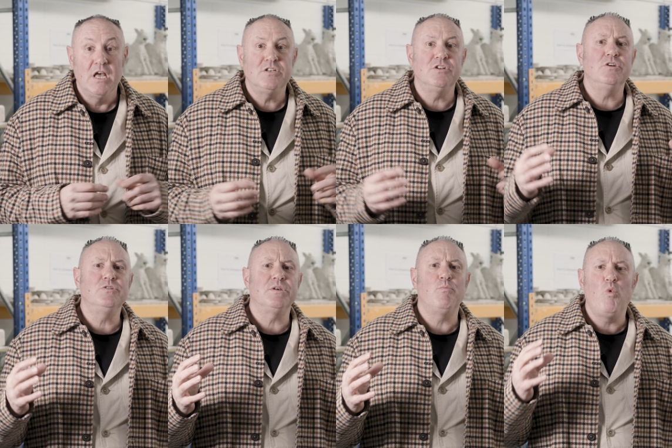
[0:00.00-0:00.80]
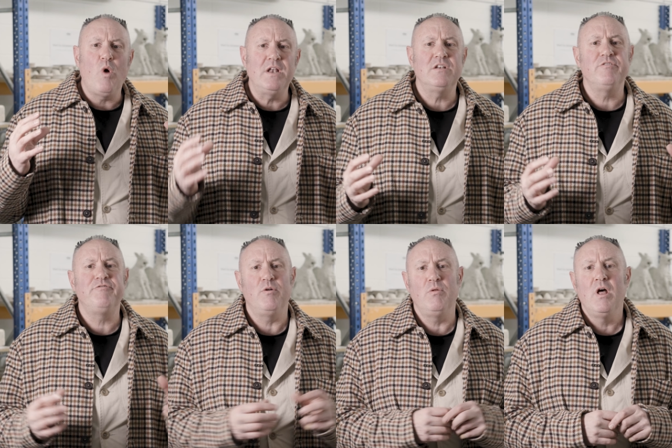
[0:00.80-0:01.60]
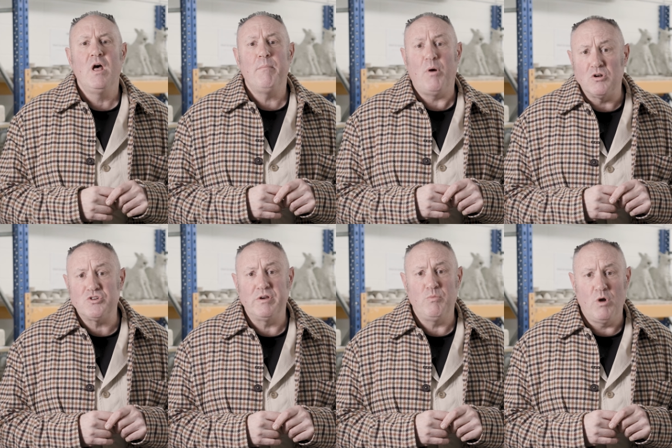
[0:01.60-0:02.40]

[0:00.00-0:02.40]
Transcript: to do some wonderful pottery